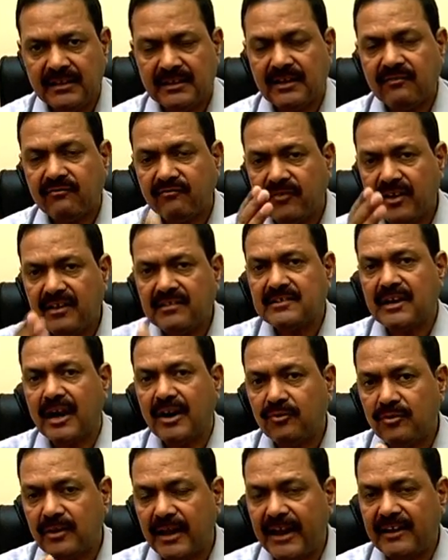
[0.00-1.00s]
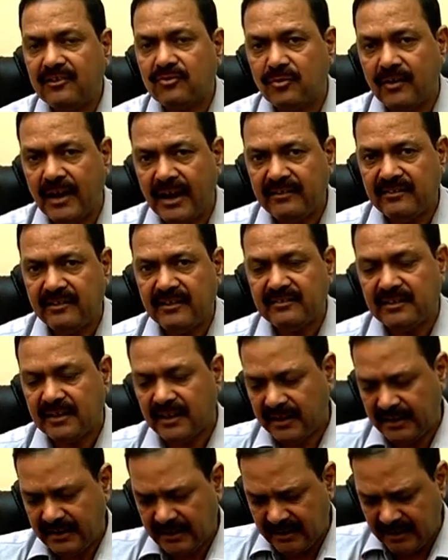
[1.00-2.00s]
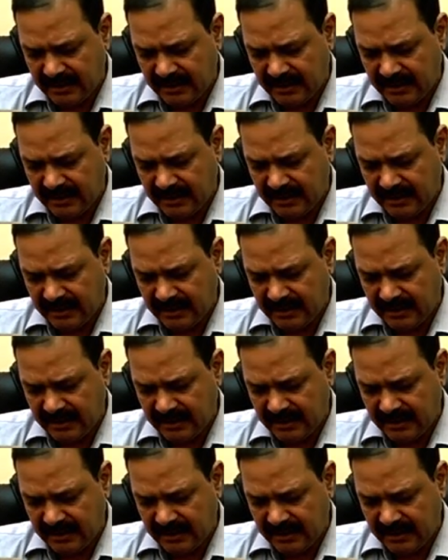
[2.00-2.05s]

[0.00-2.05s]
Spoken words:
that first I would like to address the